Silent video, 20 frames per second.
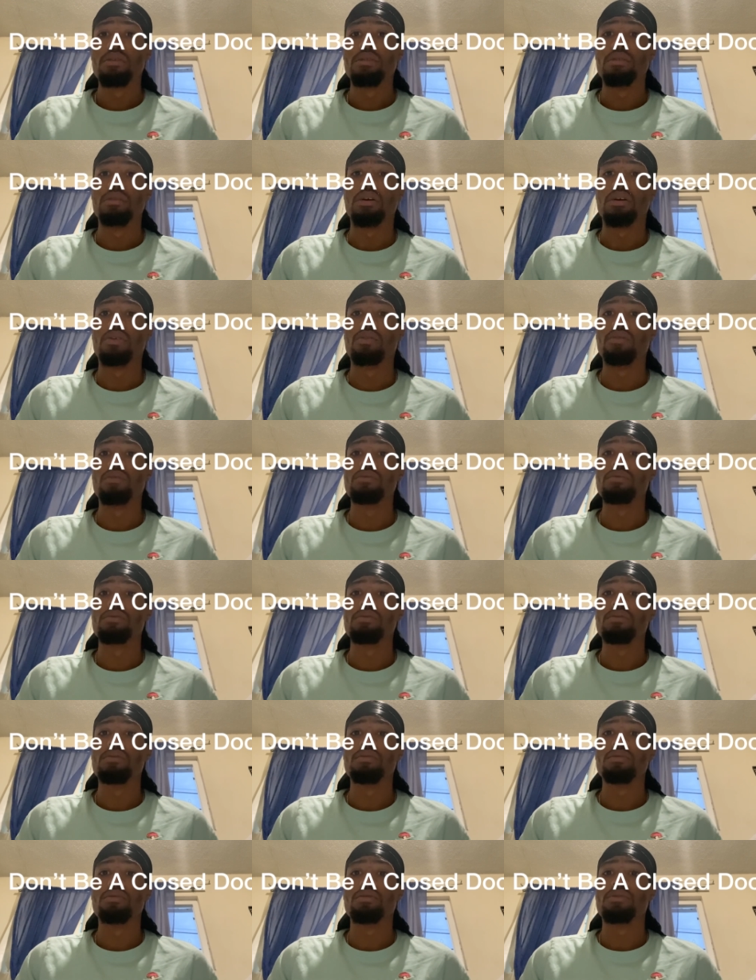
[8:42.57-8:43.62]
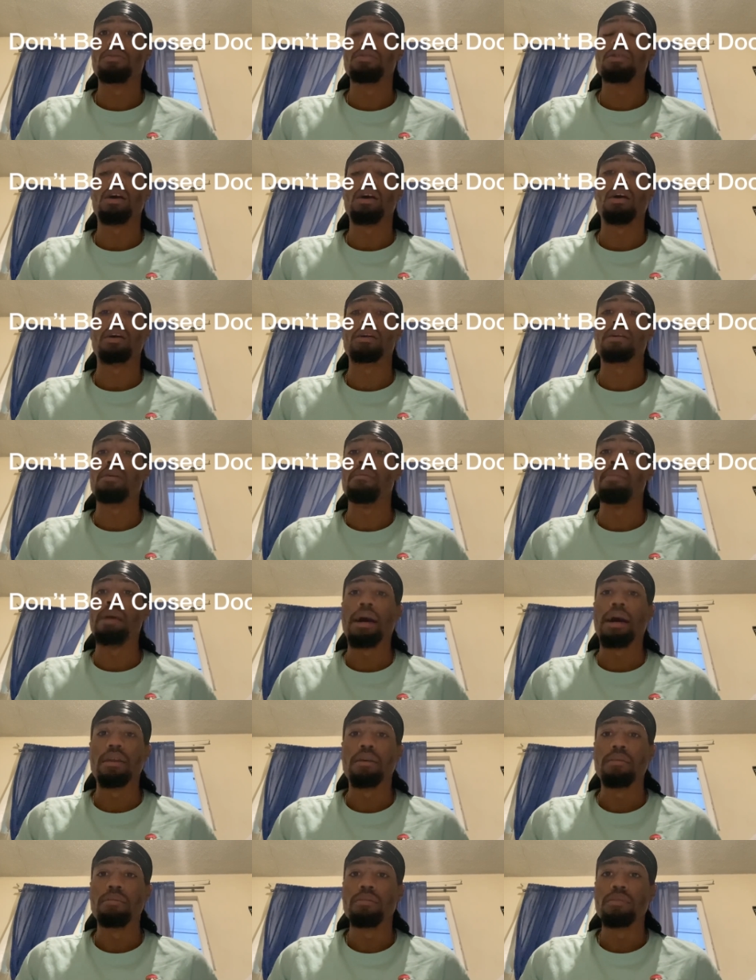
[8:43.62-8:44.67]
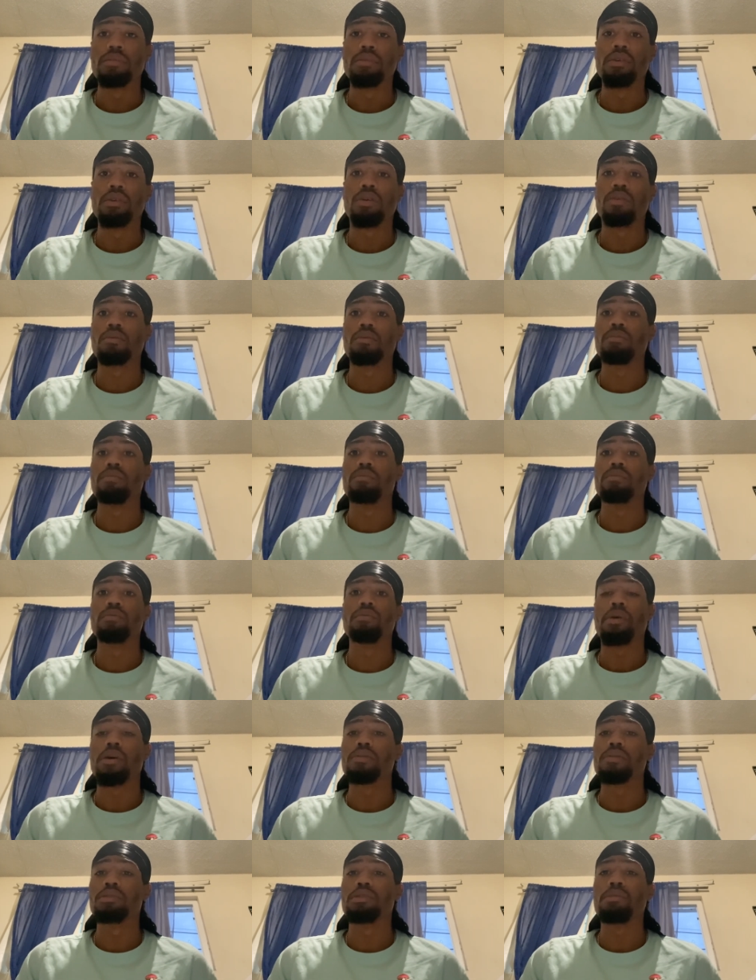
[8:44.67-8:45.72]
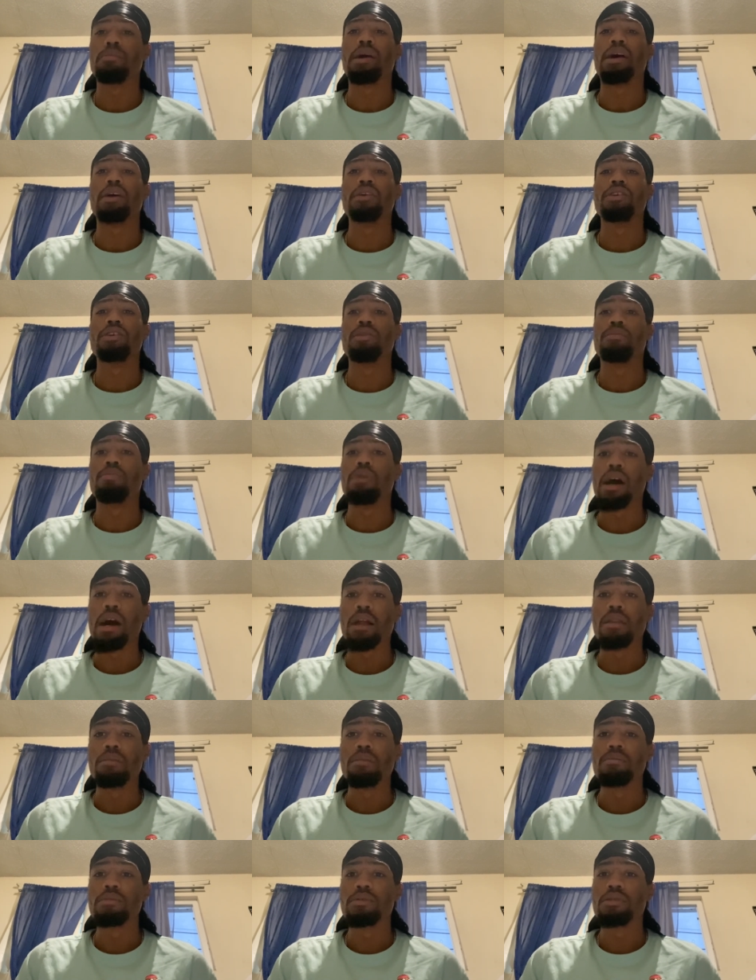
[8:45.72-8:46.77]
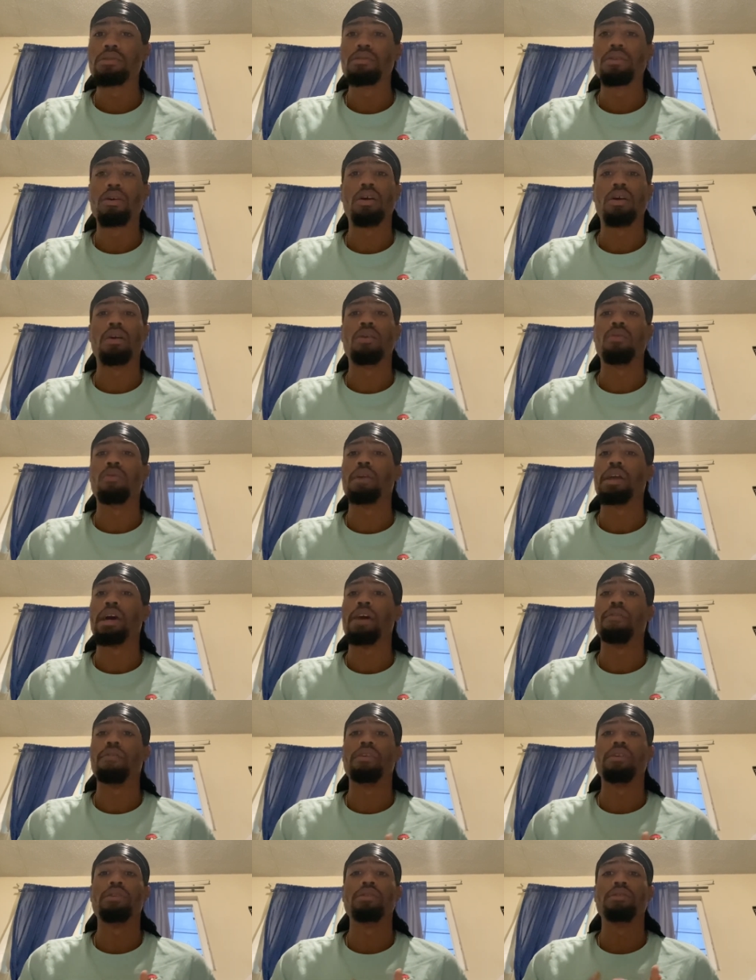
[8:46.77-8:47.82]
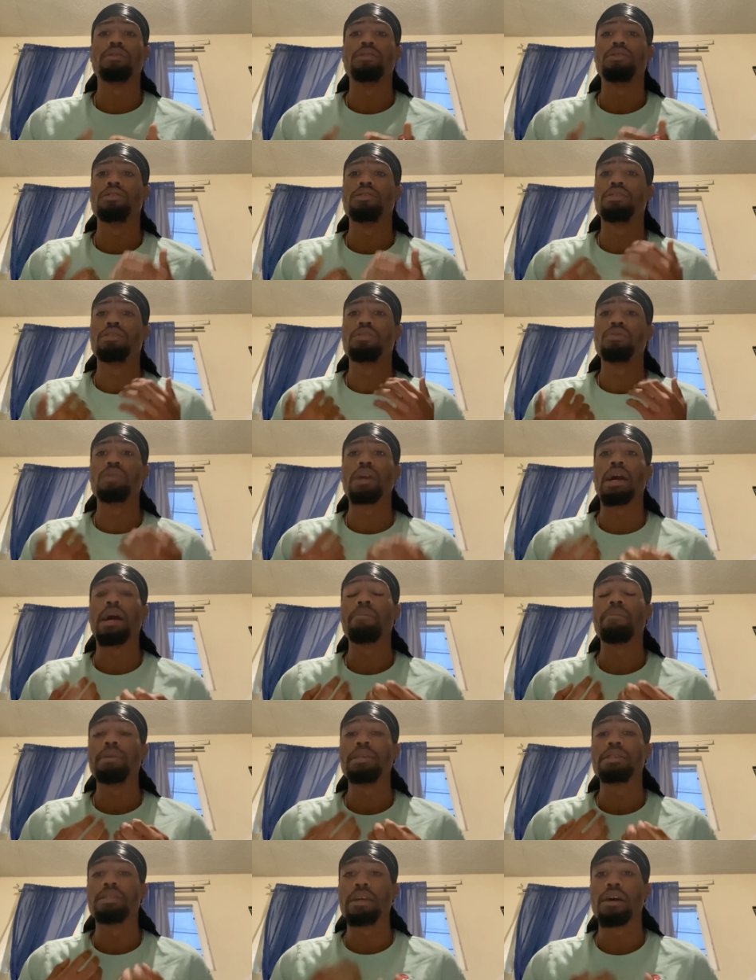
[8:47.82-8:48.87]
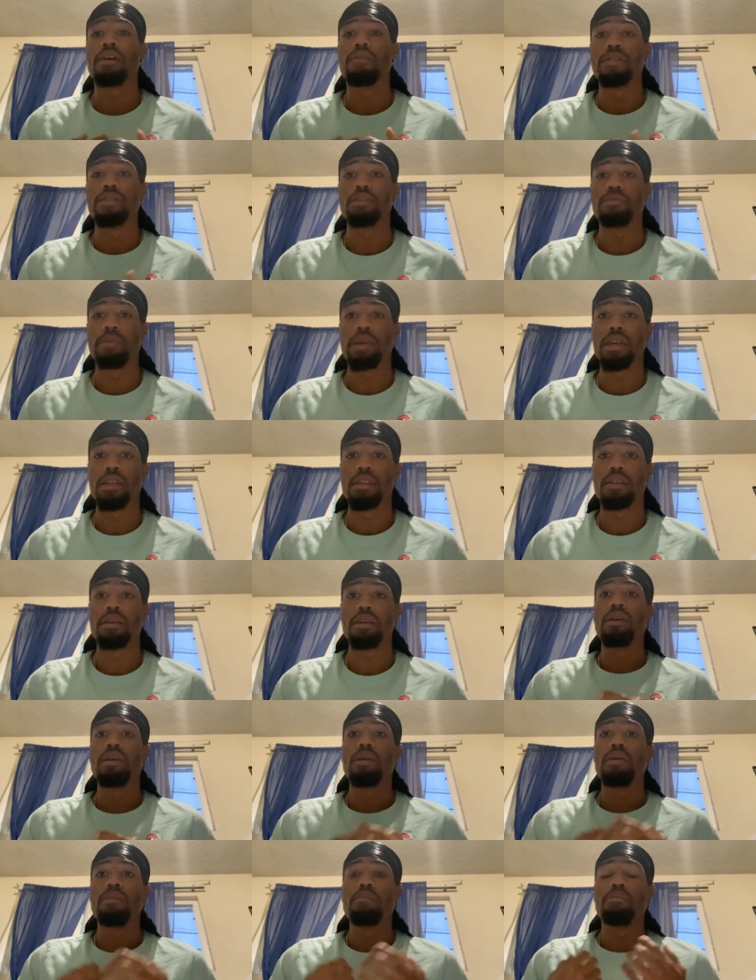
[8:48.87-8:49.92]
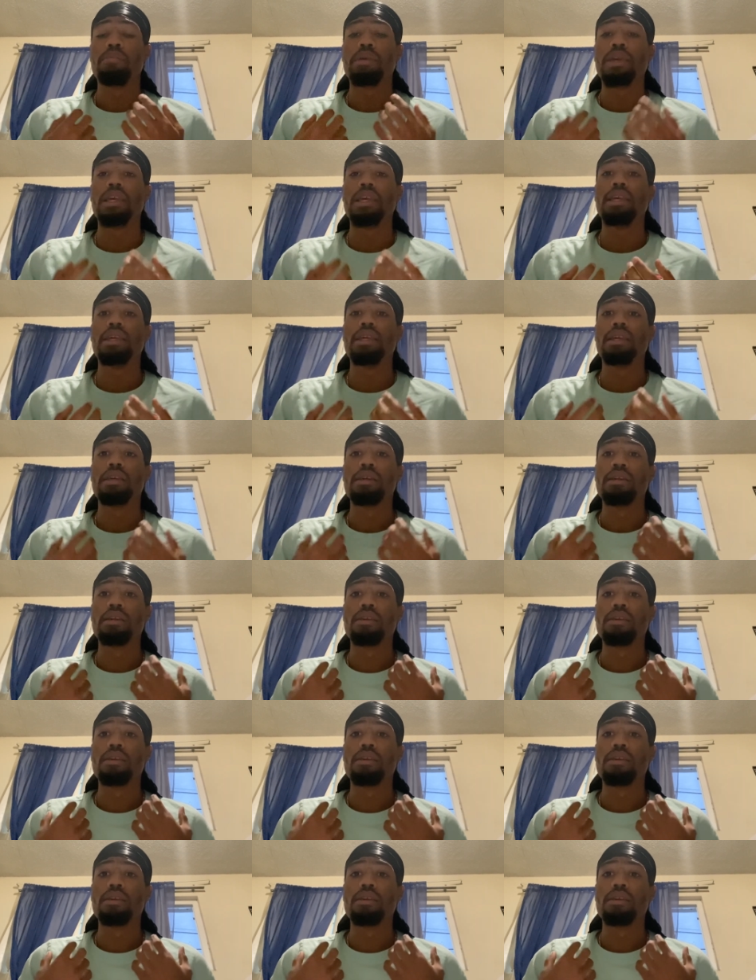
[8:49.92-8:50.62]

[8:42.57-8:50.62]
Don't talk about them. Don't boast about your problems or whatever. Just do not be selfish, man. Be